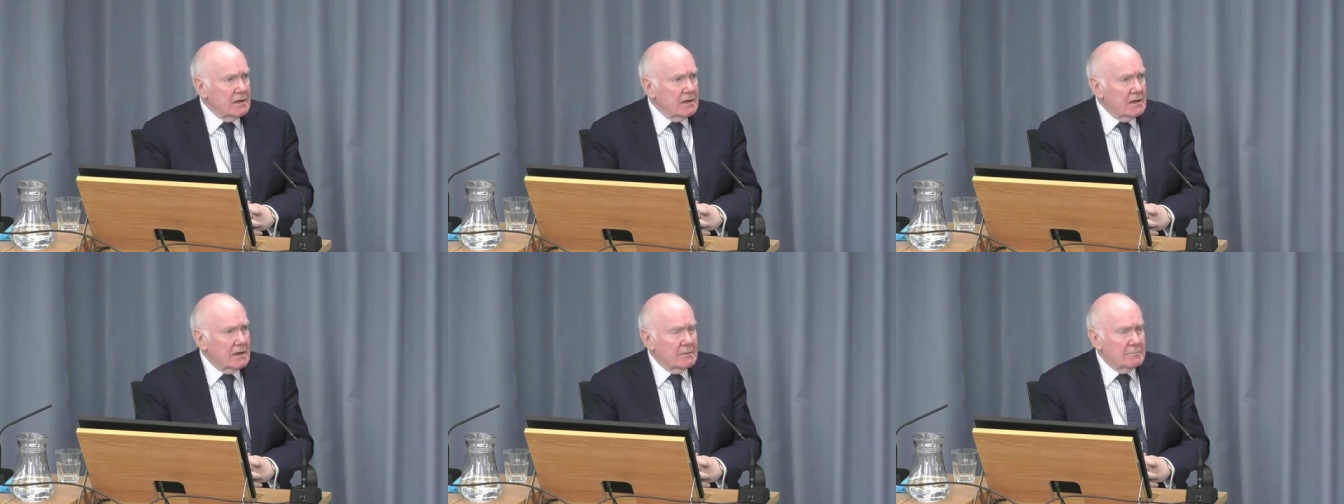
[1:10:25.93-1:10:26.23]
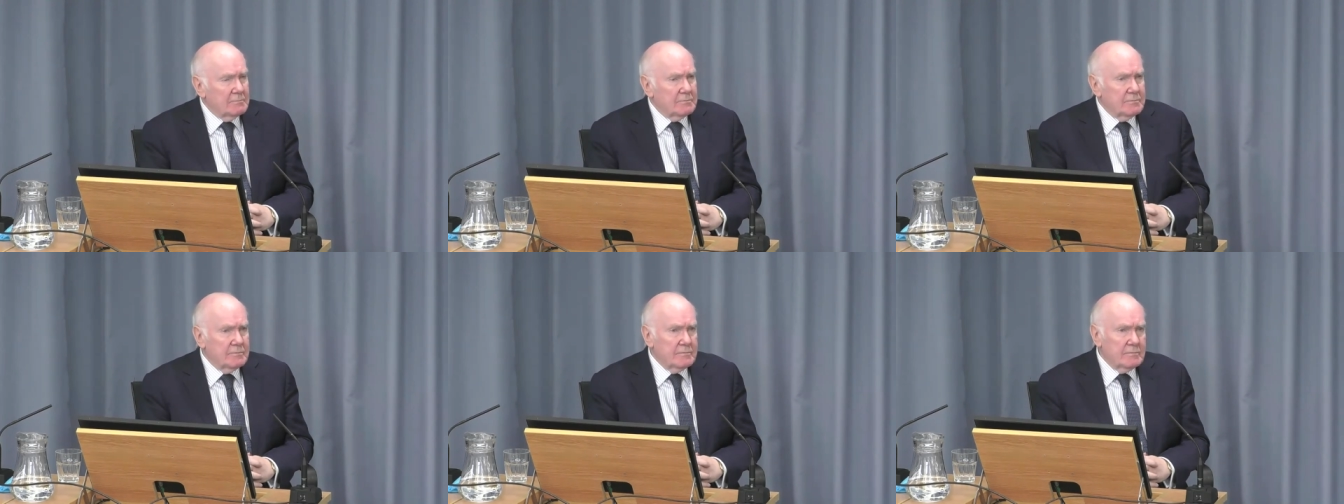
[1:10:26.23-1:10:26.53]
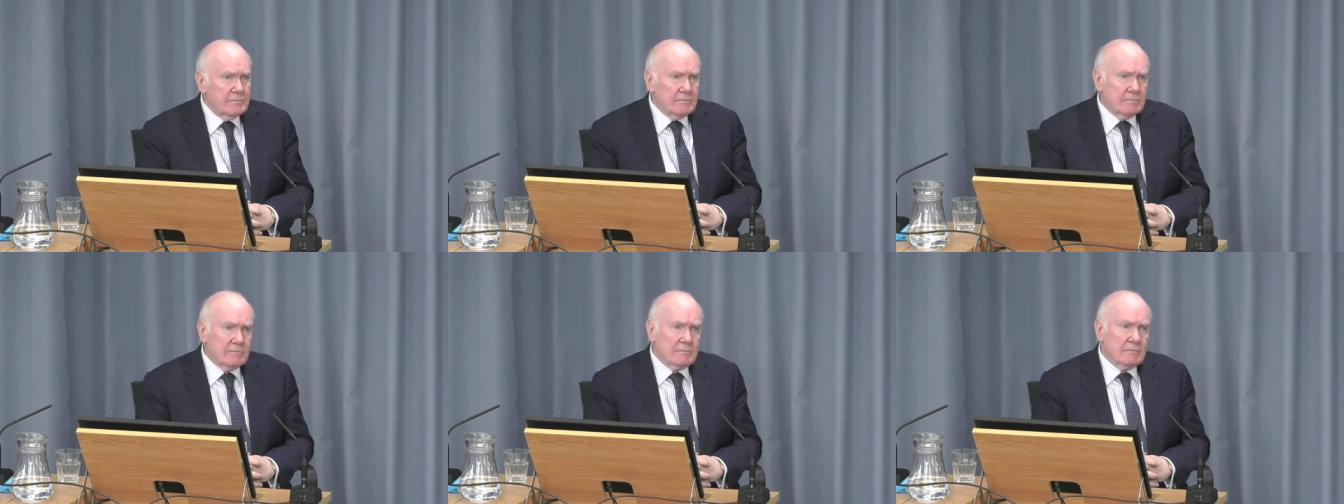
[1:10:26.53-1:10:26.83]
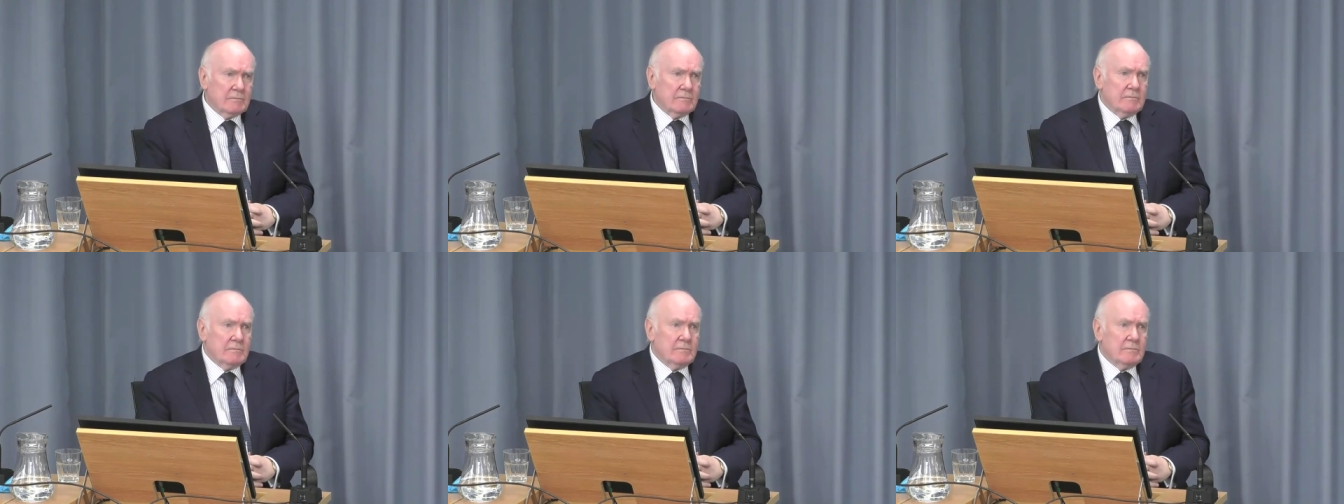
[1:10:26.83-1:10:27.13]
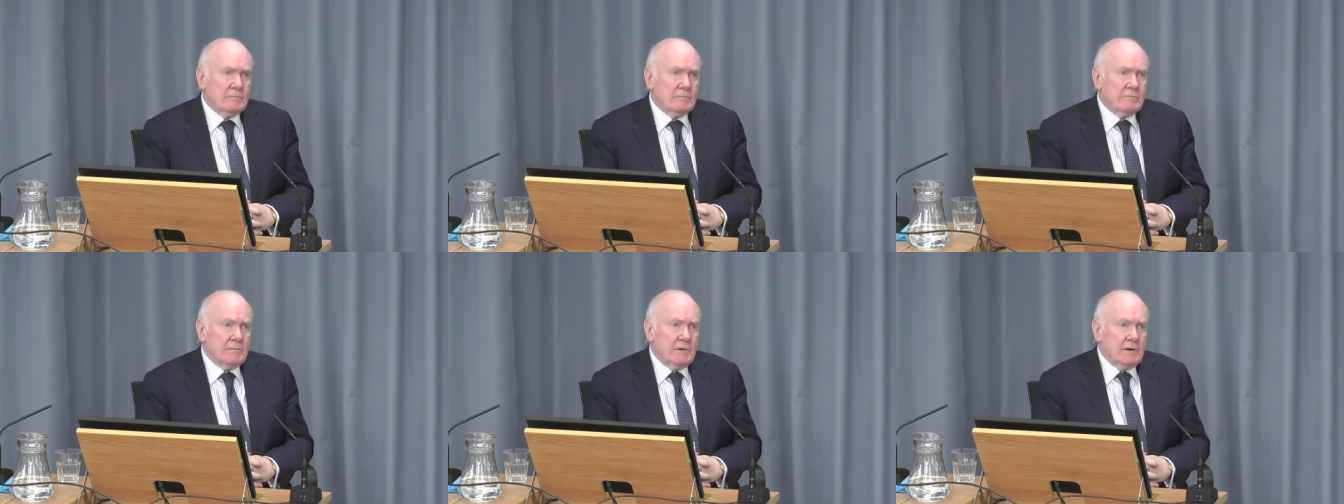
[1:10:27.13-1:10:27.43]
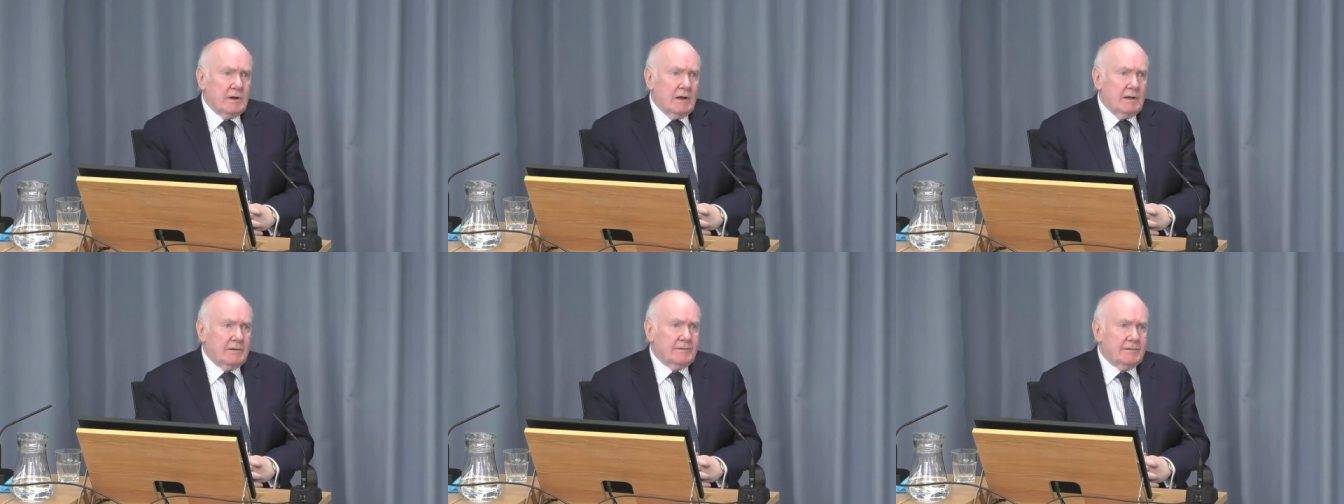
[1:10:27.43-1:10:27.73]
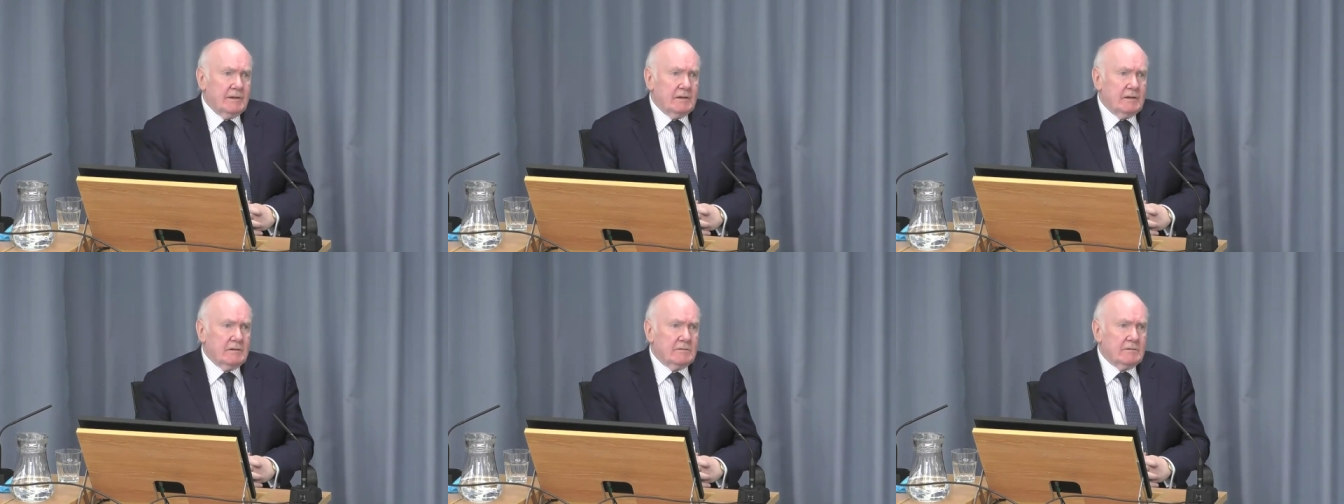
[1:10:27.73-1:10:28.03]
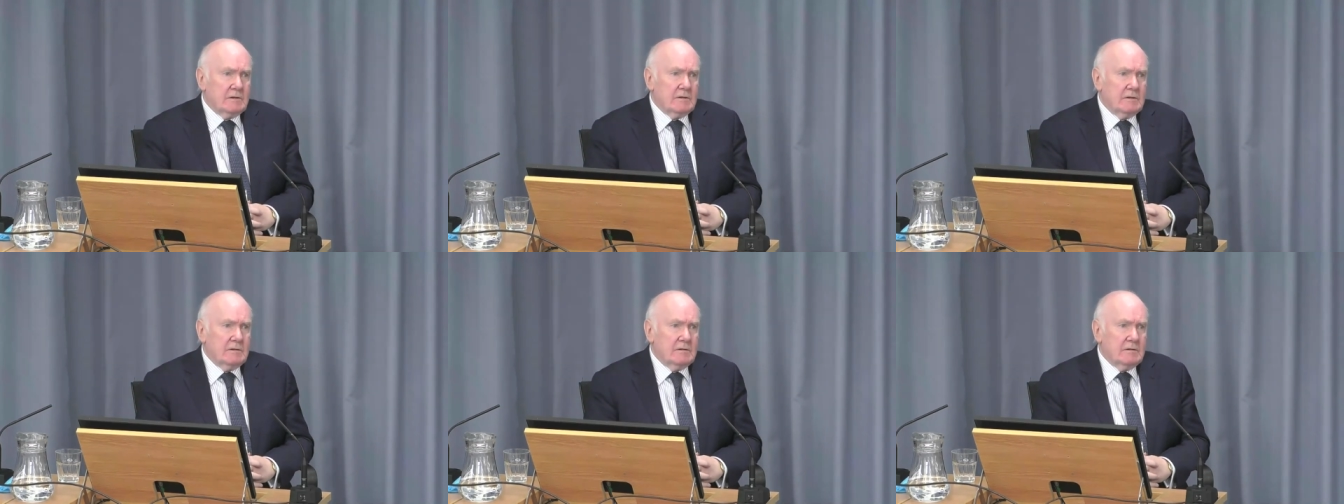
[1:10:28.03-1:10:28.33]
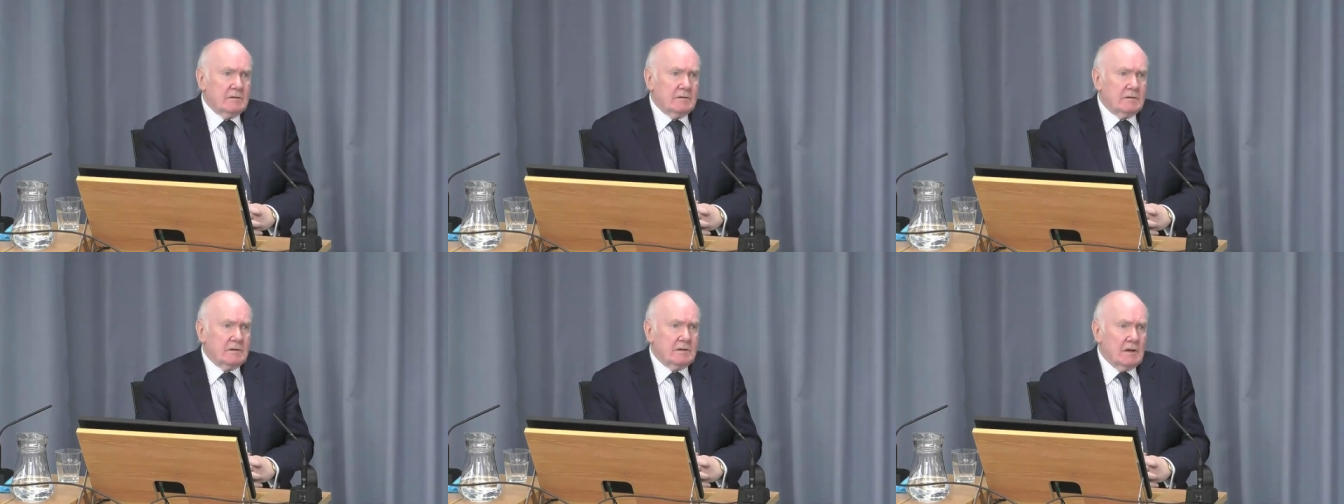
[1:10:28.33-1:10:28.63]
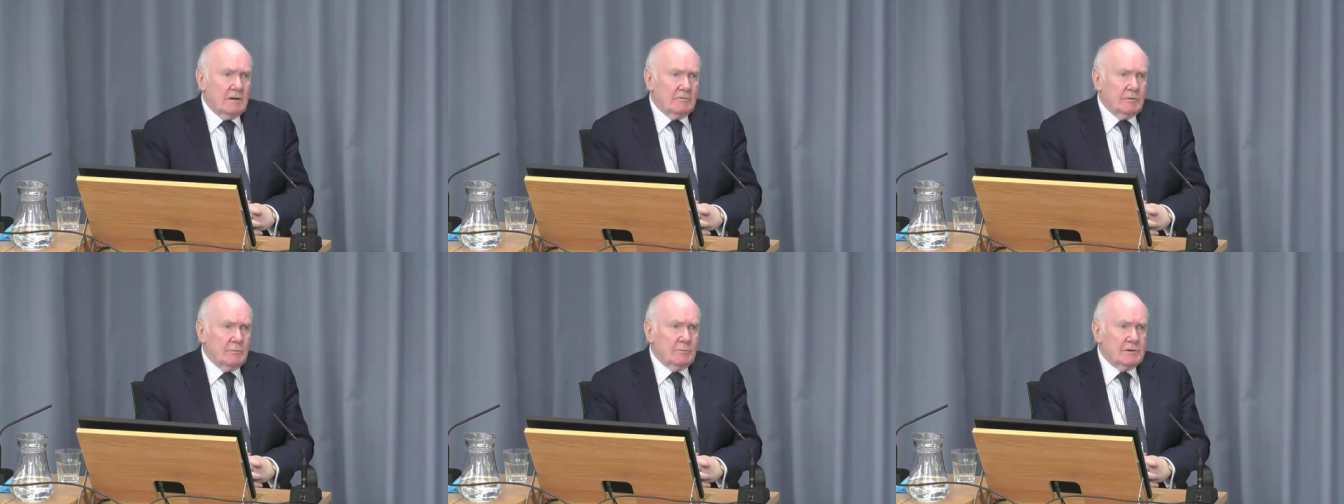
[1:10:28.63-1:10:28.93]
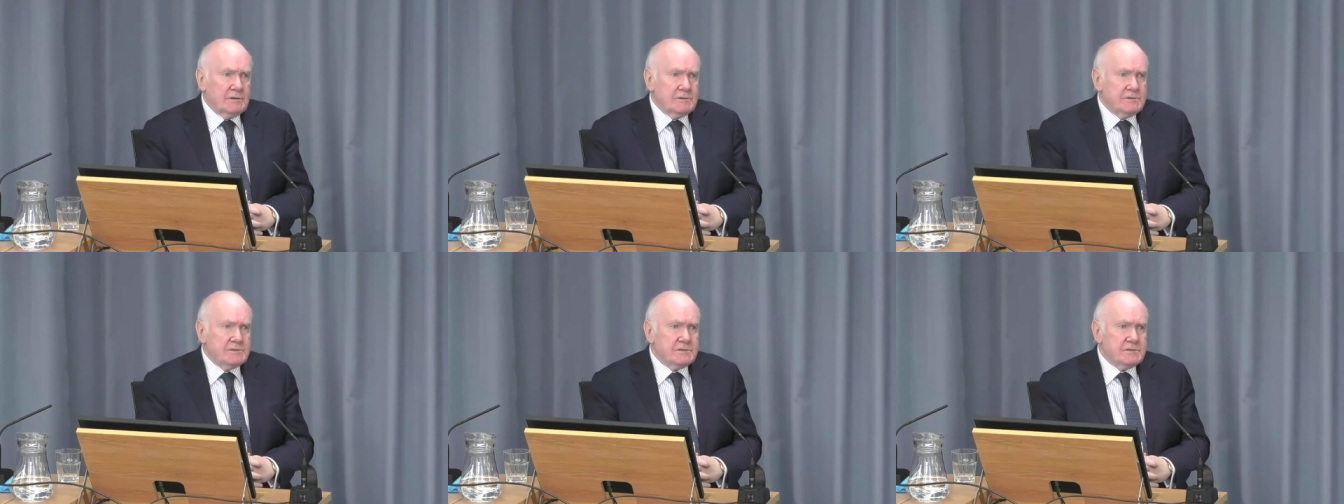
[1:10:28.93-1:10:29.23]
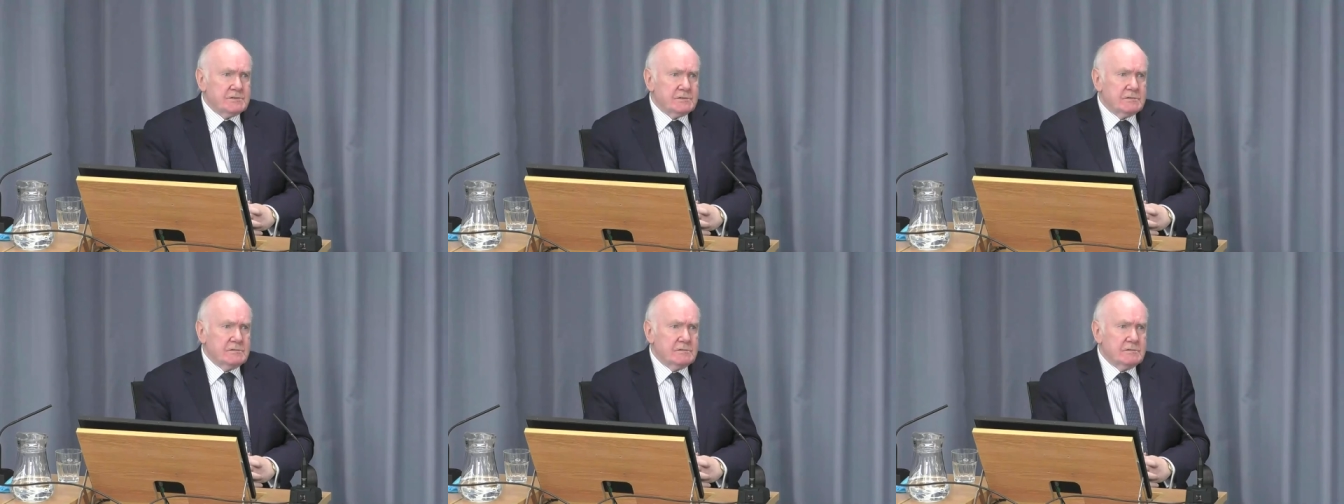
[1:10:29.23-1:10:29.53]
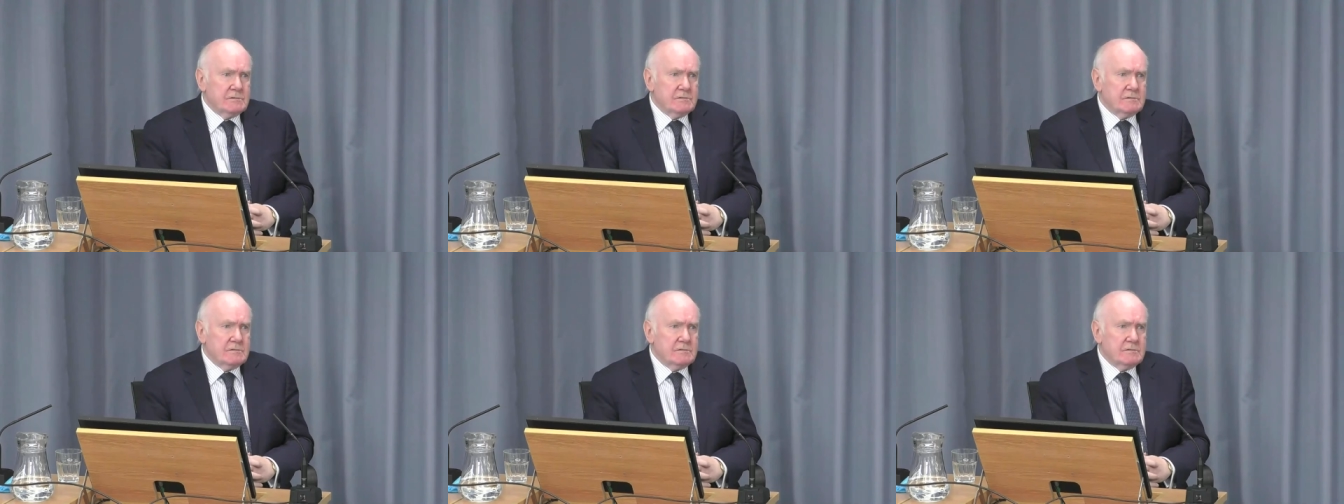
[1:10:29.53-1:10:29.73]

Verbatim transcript: Um, but I think that governments